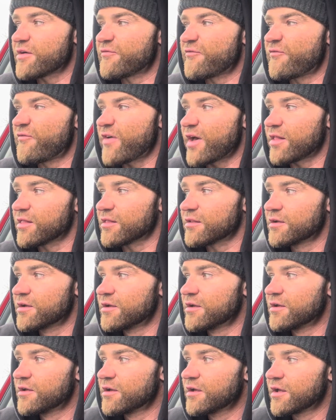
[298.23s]
felt
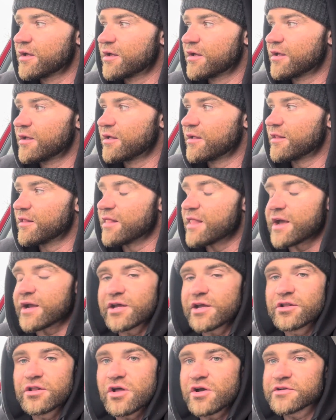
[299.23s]
like
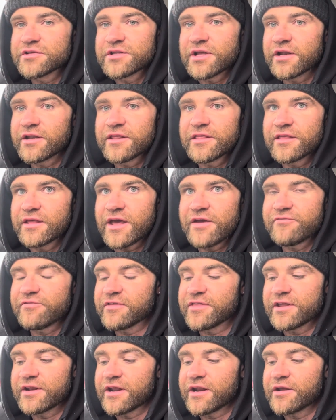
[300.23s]
I'd lost
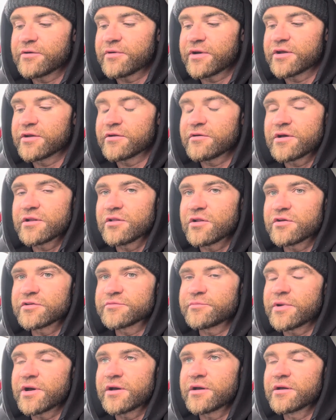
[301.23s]
everything anyway. You know, I'd
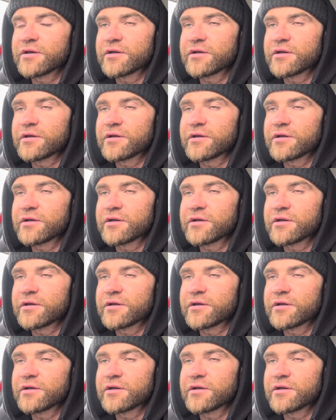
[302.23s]
lost my